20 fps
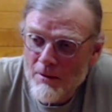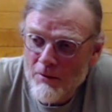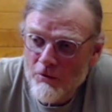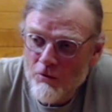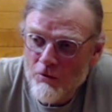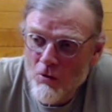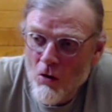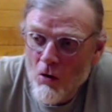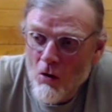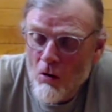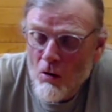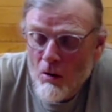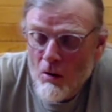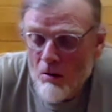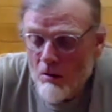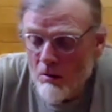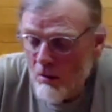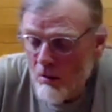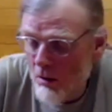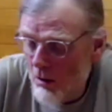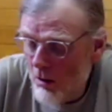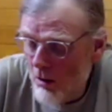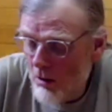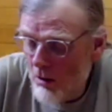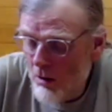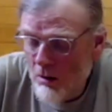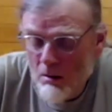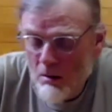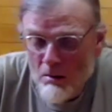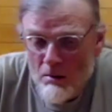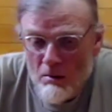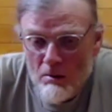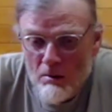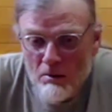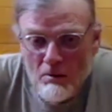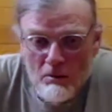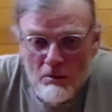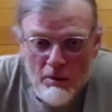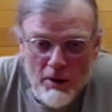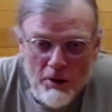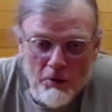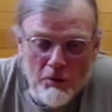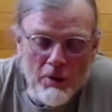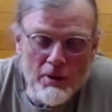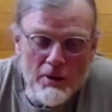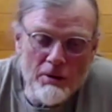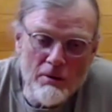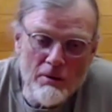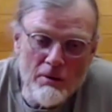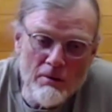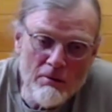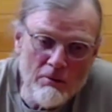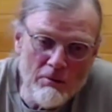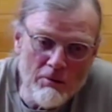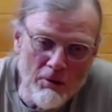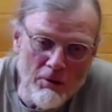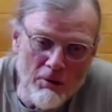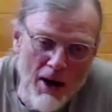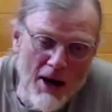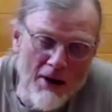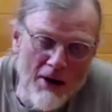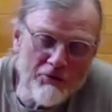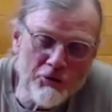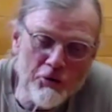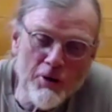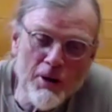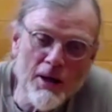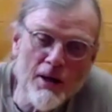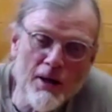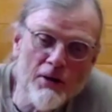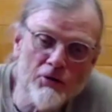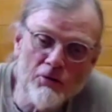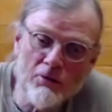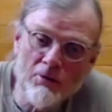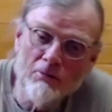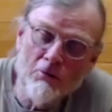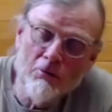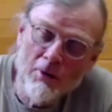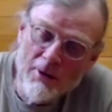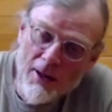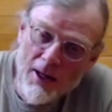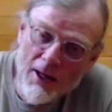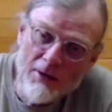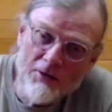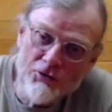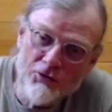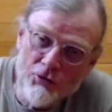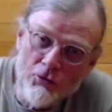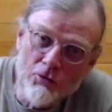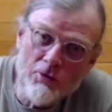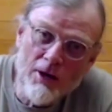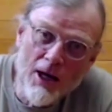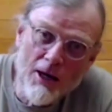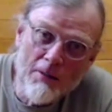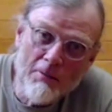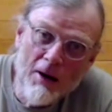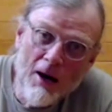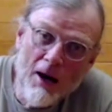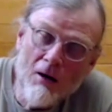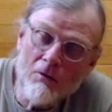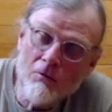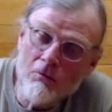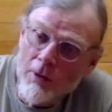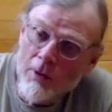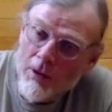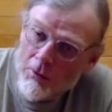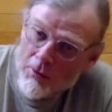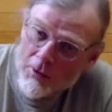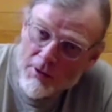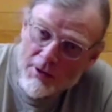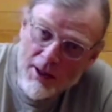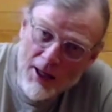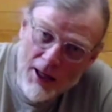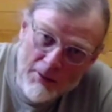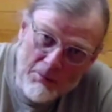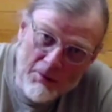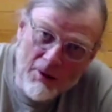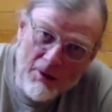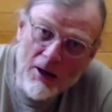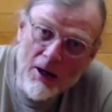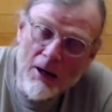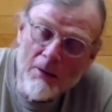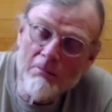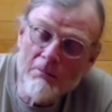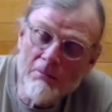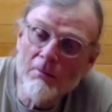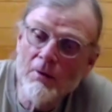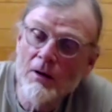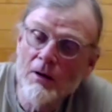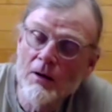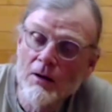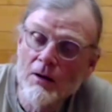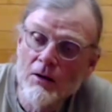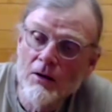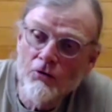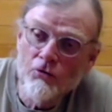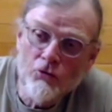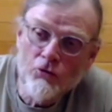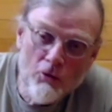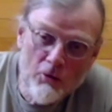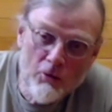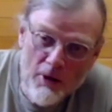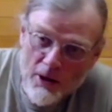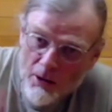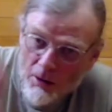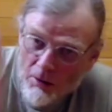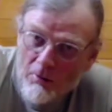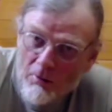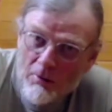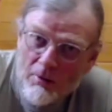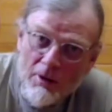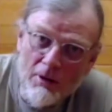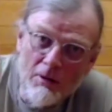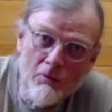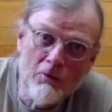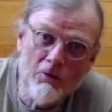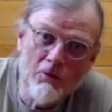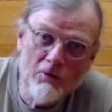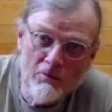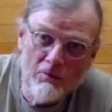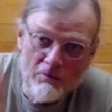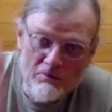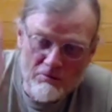So we would graft trees. When that shoot came out, we would tape it up so that it was